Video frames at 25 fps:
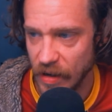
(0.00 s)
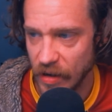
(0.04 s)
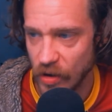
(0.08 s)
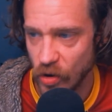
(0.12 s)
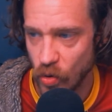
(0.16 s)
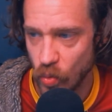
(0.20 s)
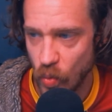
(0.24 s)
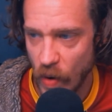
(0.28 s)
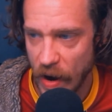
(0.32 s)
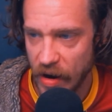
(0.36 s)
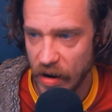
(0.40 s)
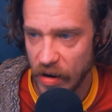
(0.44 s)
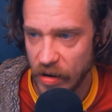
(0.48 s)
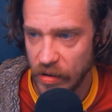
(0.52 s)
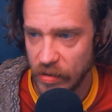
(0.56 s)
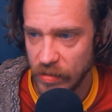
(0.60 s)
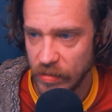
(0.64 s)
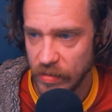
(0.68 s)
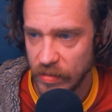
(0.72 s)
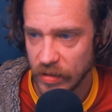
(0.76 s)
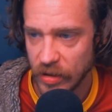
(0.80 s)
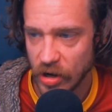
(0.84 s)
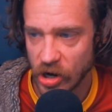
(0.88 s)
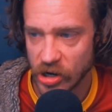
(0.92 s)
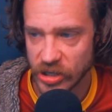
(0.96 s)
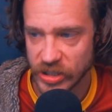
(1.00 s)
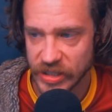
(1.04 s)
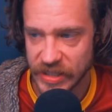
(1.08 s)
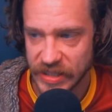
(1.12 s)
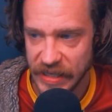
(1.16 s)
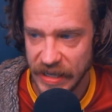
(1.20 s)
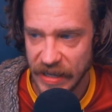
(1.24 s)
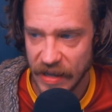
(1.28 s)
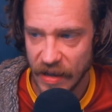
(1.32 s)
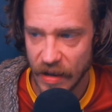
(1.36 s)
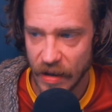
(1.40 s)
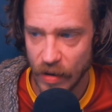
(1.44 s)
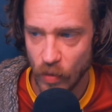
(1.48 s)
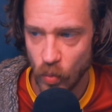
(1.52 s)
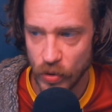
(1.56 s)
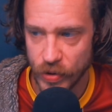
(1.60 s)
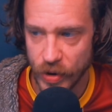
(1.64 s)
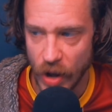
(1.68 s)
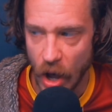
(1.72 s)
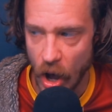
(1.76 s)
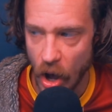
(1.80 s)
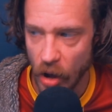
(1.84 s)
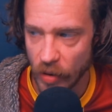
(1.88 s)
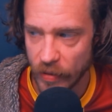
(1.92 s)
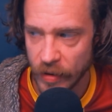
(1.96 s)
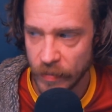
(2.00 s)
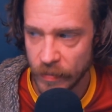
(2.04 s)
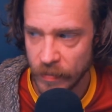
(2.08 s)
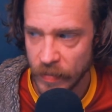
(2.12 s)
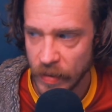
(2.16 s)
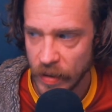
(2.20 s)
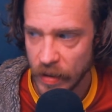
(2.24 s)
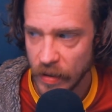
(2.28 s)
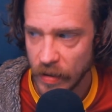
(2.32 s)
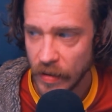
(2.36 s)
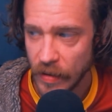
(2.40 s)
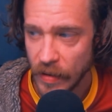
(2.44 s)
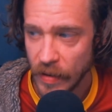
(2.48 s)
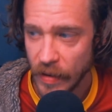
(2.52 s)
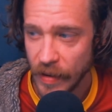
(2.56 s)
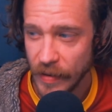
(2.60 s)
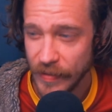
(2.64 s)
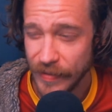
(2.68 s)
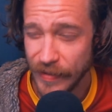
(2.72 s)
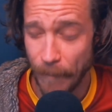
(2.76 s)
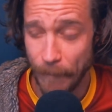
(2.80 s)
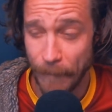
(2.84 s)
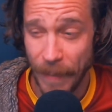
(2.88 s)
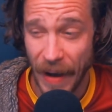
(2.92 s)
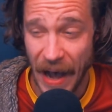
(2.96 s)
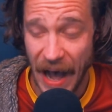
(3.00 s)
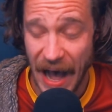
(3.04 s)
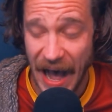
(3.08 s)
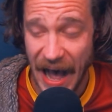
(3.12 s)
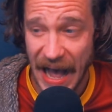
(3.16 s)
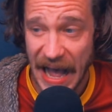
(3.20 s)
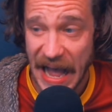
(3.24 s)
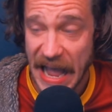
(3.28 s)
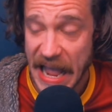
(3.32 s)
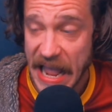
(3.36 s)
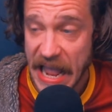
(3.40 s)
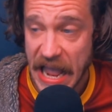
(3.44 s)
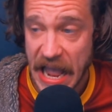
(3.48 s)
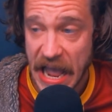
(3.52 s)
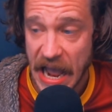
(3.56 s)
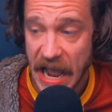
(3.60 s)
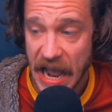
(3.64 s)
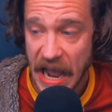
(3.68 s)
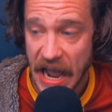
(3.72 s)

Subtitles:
Aguero, Garcia, Wijnaldum, Depay.